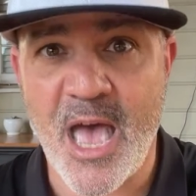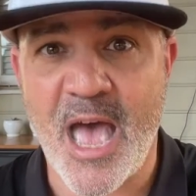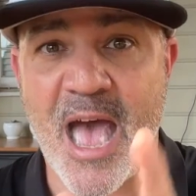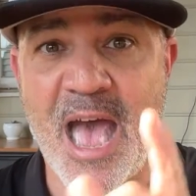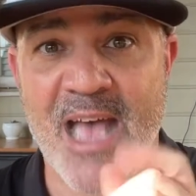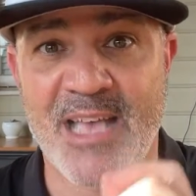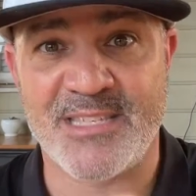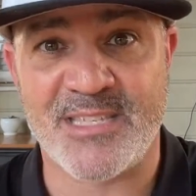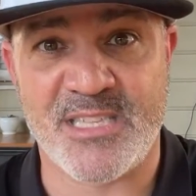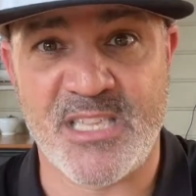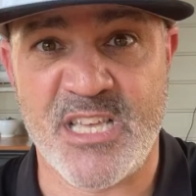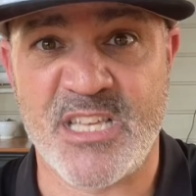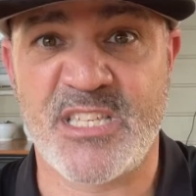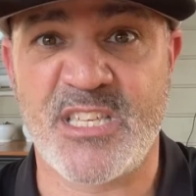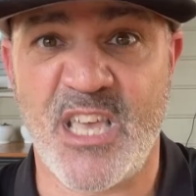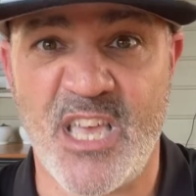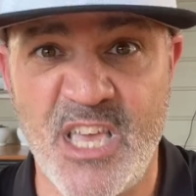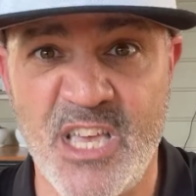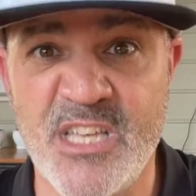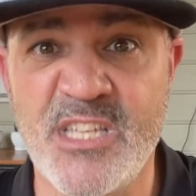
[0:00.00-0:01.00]
as this
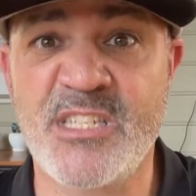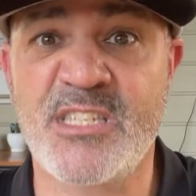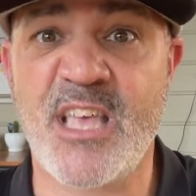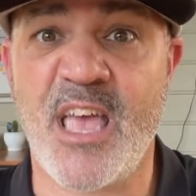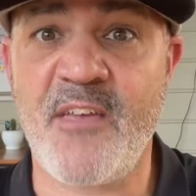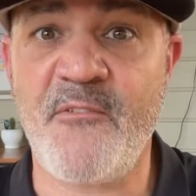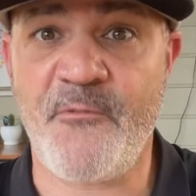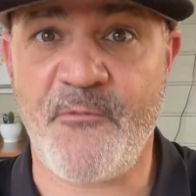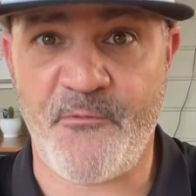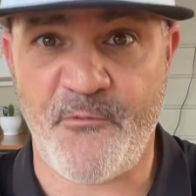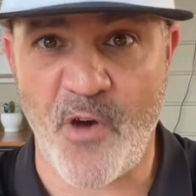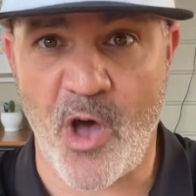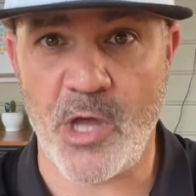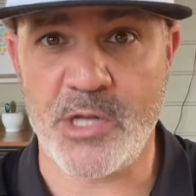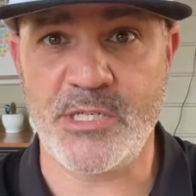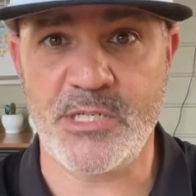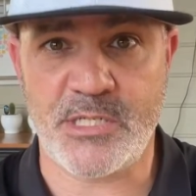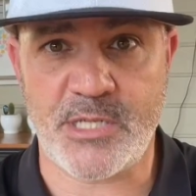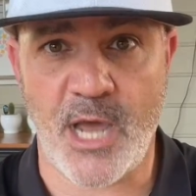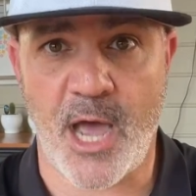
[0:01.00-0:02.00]
is a
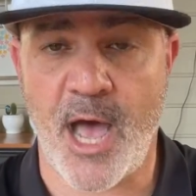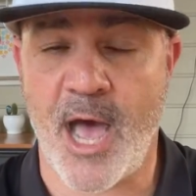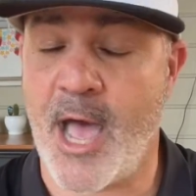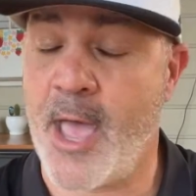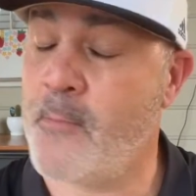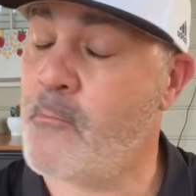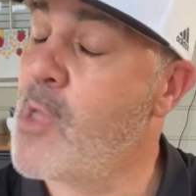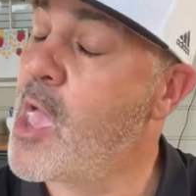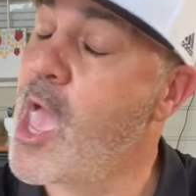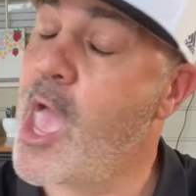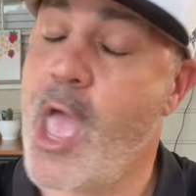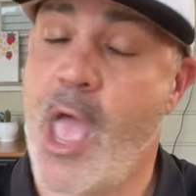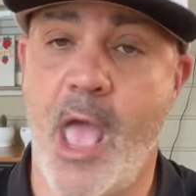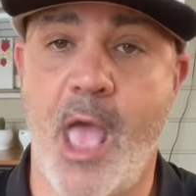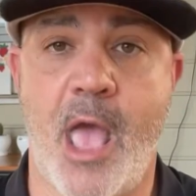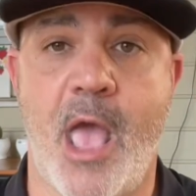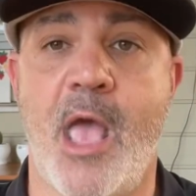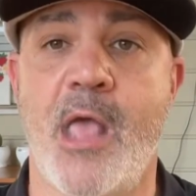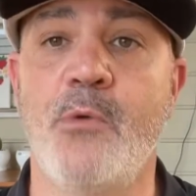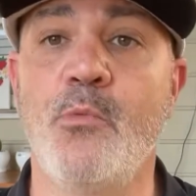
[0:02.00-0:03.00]
fun time
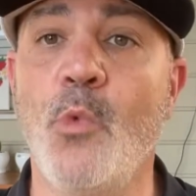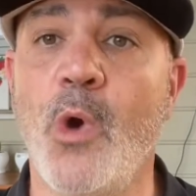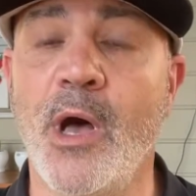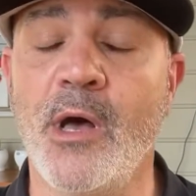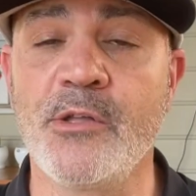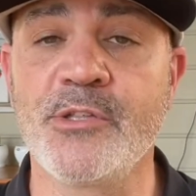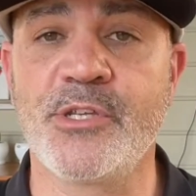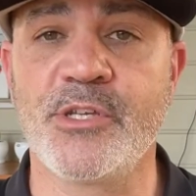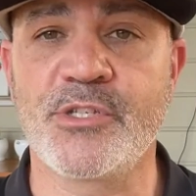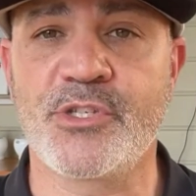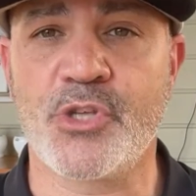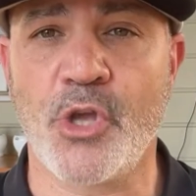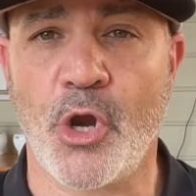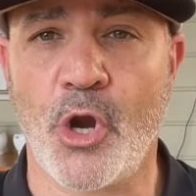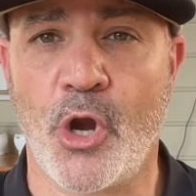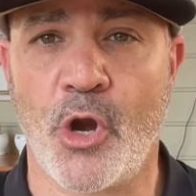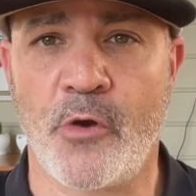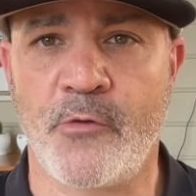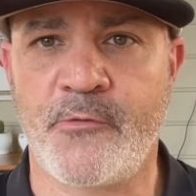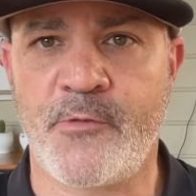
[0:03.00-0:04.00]
and
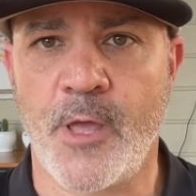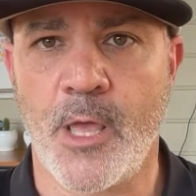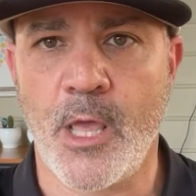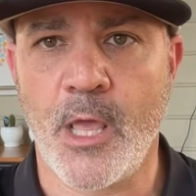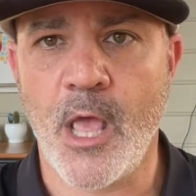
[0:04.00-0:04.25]
well-deserved,